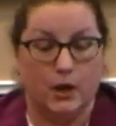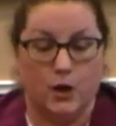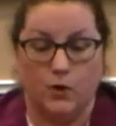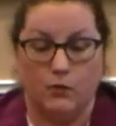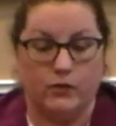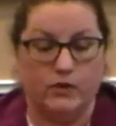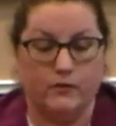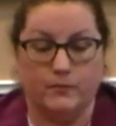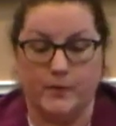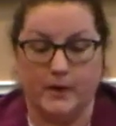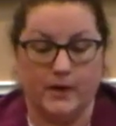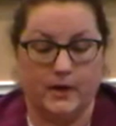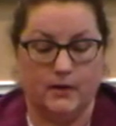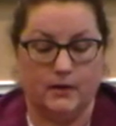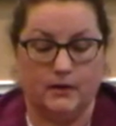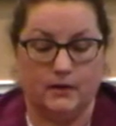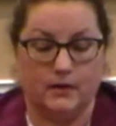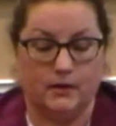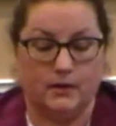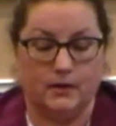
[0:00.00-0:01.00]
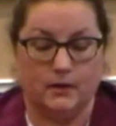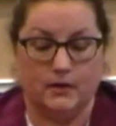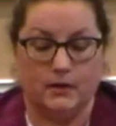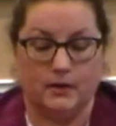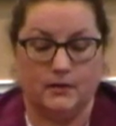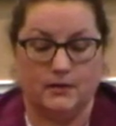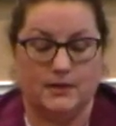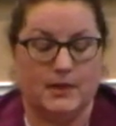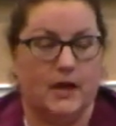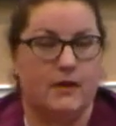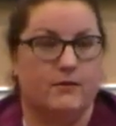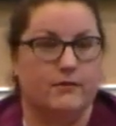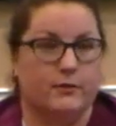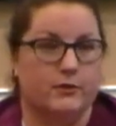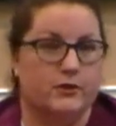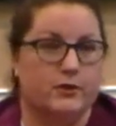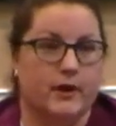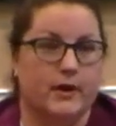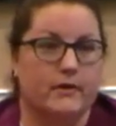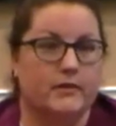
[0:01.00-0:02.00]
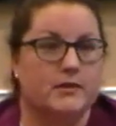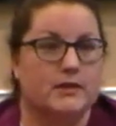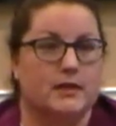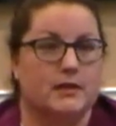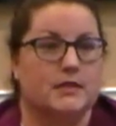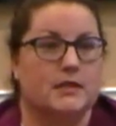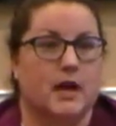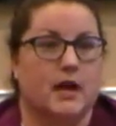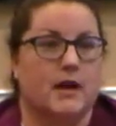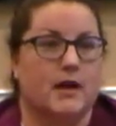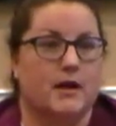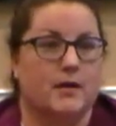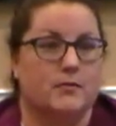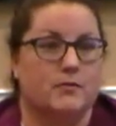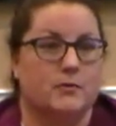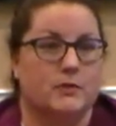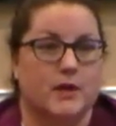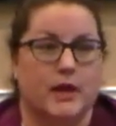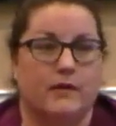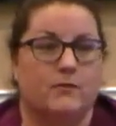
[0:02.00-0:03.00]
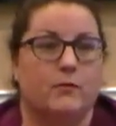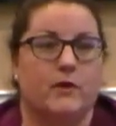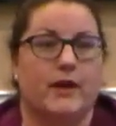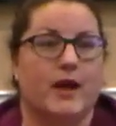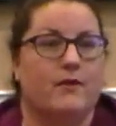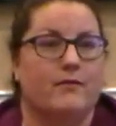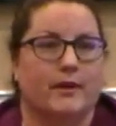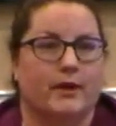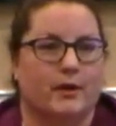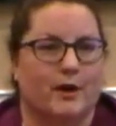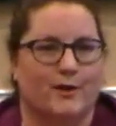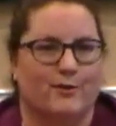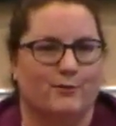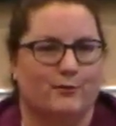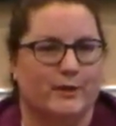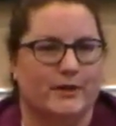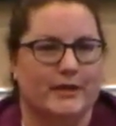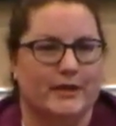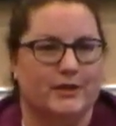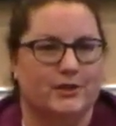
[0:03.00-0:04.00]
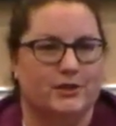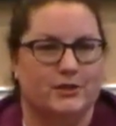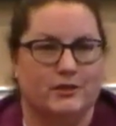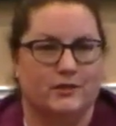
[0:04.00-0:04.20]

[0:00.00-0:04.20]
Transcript: we've been set for trial 6 times and we haven't gotten reached,